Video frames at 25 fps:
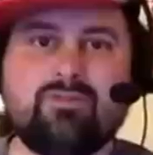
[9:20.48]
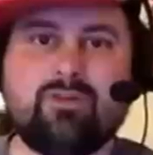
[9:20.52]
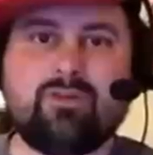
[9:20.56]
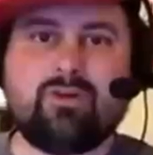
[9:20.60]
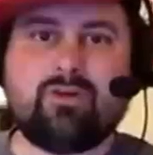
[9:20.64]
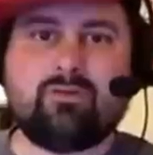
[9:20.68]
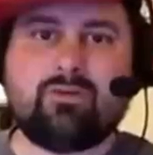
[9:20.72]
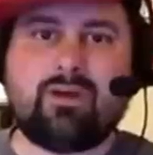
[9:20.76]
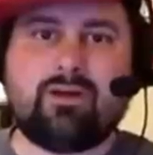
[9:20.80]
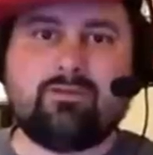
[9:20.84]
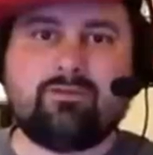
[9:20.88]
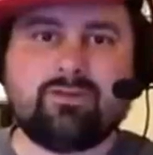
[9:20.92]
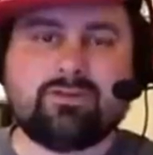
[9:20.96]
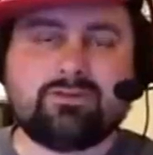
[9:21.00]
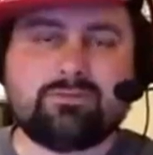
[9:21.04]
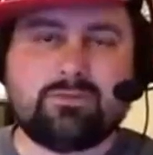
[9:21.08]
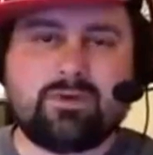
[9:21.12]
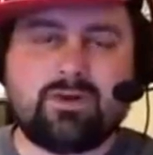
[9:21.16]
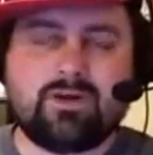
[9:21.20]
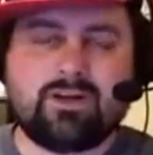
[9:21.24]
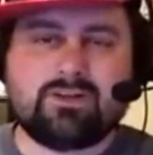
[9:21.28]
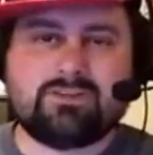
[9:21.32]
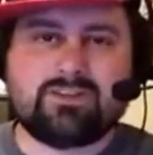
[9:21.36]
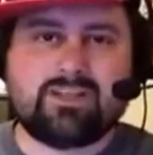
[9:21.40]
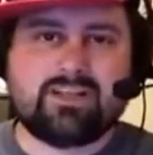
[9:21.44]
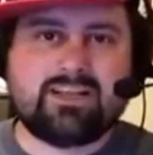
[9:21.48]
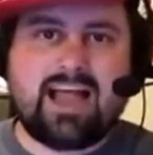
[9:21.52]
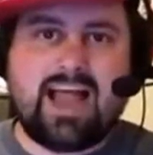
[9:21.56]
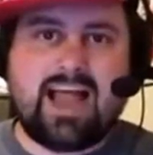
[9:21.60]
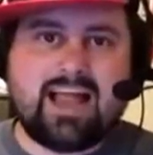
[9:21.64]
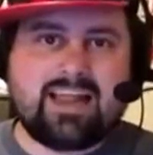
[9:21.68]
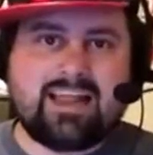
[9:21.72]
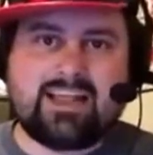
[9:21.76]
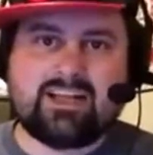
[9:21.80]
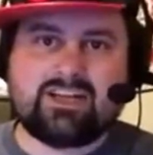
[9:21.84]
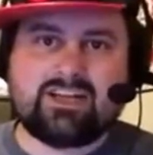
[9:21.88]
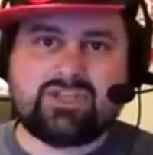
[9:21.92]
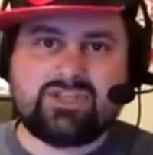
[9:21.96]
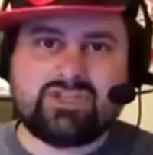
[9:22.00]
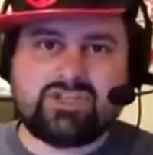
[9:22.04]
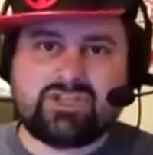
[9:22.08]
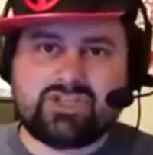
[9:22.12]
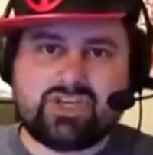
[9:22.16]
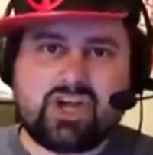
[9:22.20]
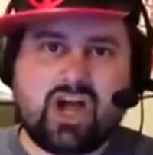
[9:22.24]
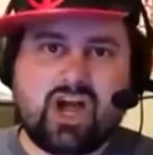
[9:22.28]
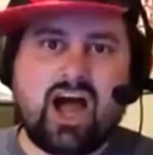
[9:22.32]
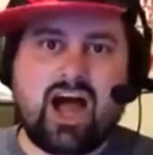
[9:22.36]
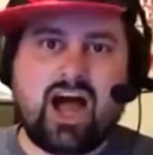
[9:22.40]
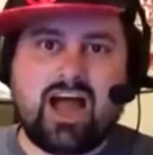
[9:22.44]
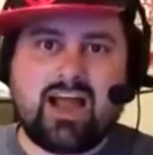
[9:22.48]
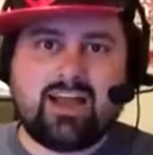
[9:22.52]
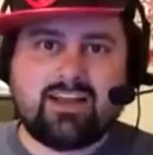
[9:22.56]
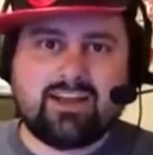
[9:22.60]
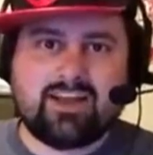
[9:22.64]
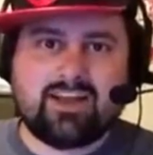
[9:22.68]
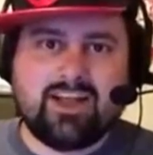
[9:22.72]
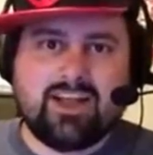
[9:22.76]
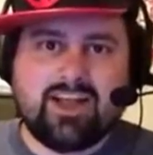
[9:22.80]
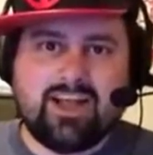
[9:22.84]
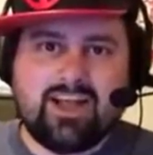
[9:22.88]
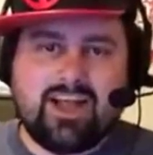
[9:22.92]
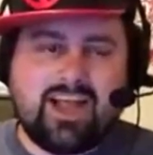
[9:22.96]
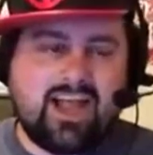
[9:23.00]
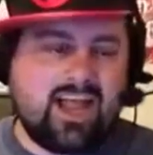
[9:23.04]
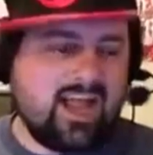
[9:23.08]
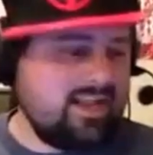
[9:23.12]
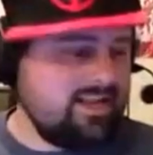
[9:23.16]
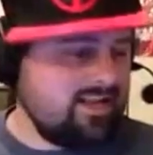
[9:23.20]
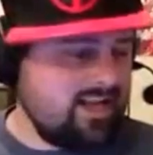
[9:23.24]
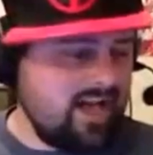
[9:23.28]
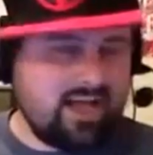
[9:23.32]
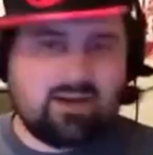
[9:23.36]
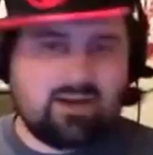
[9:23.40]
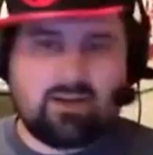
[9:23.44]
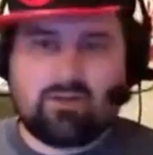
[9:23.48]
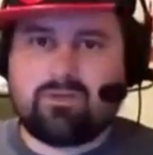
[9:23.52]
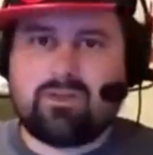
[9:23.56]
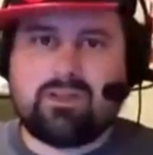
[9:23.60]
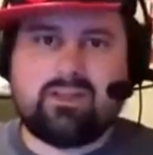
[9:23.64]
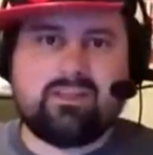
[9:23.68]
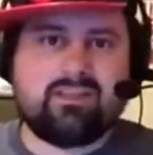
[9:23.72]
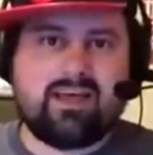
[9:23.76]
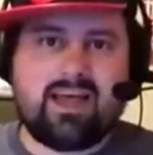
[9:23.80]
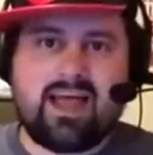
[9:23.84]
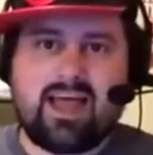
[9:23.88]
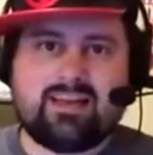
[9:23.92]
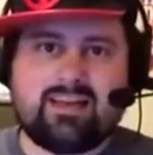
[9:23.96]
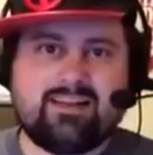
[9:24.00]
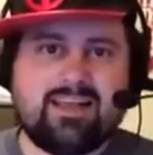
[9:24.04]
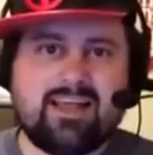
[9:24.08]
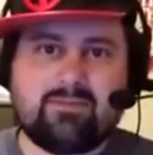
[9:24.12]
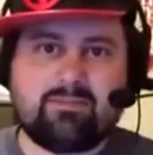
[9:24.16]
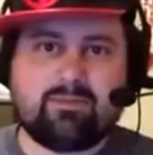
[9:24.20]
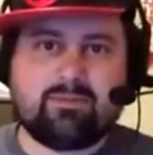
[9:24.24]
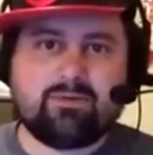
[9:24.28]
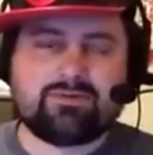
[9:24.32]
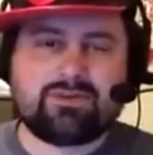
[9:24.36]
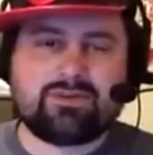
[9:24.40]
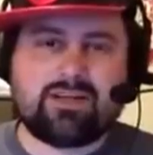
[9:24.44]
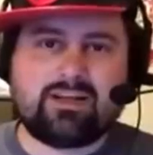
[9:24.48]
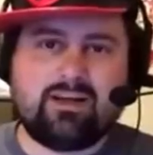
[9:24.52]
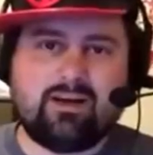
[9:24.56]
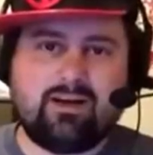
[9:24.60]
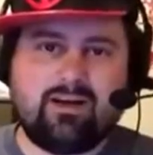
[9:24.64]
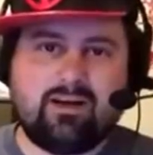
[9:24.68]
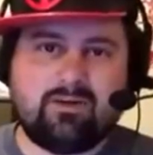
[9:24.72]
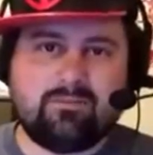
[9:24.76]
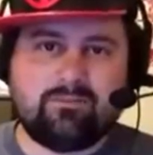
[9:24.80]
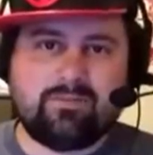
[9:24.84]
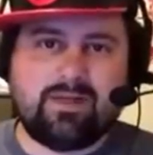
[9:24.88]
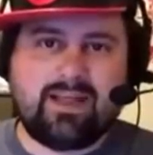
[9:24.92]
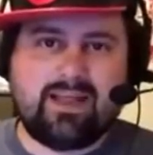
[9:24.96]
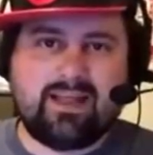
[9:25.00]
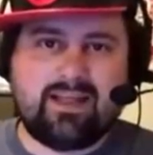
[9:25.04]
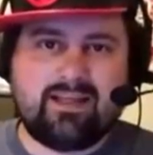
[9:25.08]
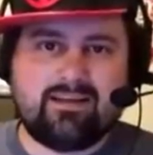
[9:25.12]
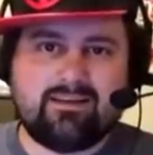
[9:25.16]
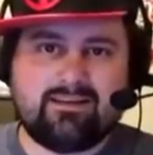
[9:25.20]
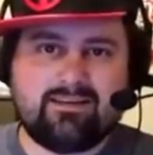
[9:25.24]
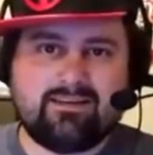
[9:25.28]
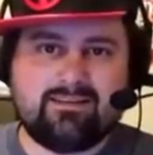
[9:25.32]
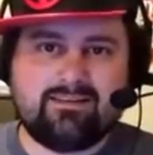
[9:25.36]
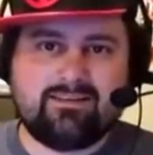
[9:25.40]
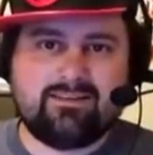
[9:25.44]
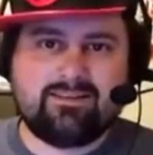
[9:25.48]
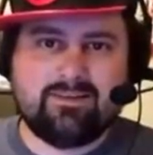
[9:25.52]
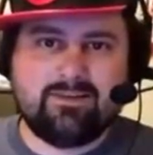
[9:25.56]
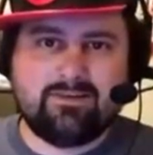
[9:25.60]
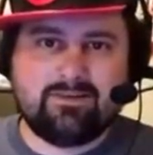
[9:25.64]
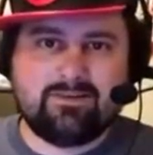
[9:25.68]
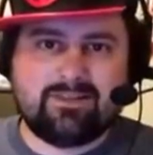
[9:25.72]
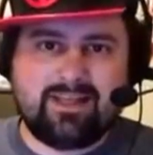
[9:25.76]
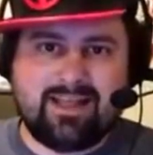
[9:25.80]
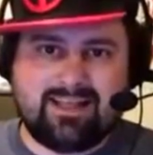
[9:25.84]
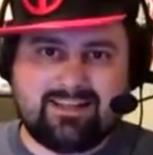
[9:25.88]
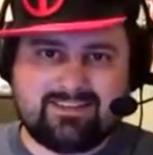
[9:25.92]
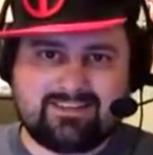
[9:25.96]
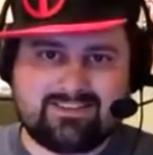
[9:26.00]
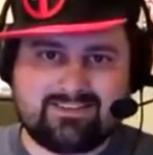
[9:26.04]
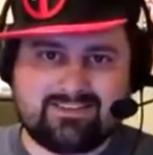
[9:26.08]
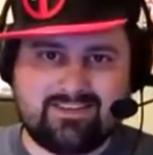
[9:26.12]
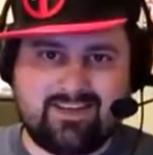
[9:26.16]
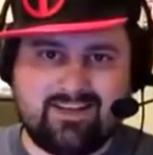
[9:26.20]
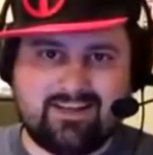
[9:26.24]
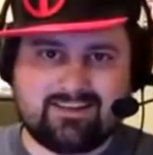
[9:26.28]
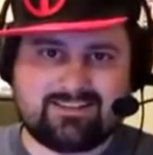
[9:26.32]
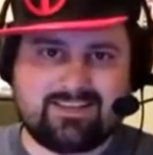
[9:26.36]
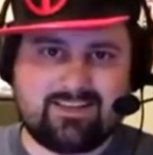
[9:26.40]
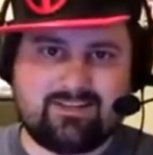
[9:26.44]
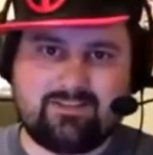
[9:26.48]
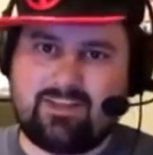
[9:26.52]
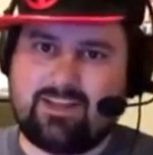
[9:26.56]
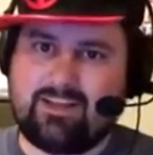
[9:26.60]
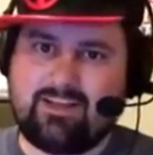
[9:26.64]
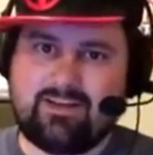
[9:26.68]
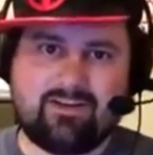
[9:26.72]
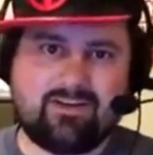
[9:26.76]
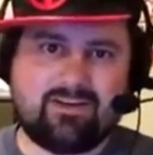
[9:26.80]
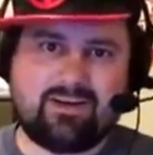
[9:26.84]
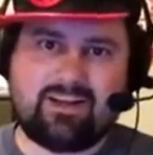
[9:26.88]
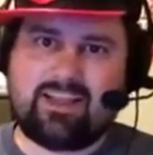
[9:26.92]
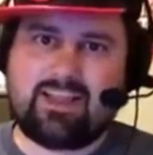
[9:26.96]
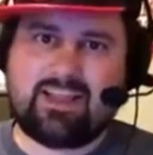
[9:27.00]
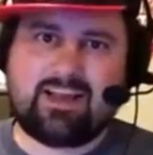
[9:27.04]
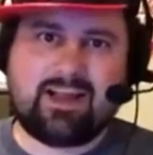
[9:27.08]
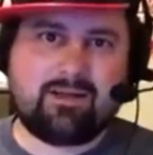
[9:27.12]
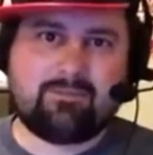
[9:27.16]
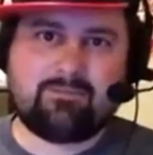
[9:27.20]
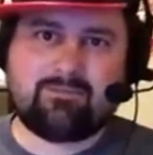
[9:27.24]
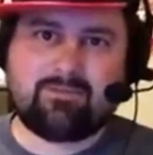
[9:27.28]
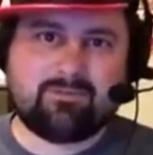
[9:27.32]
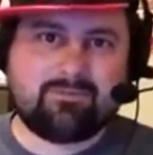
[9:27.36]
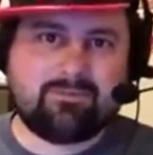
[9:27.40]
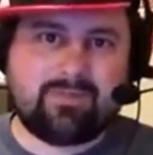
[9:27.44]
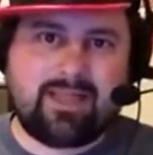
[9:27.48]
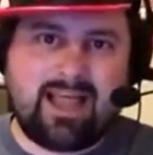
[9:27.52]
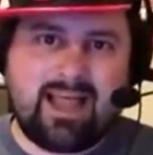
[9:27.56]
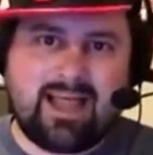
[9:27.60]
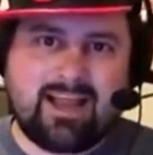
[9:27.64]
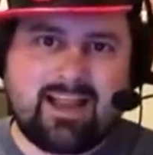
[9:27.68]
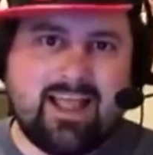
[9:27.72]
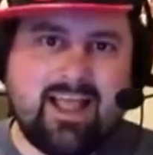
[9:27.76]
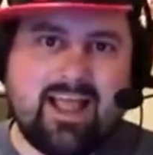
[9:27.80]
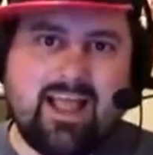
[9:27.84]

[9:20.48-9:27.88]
irreverence, because the guy gets shot, and not only that, Deadpool's like, oh man, dude, that sucks. I don't think you're going to get up from that.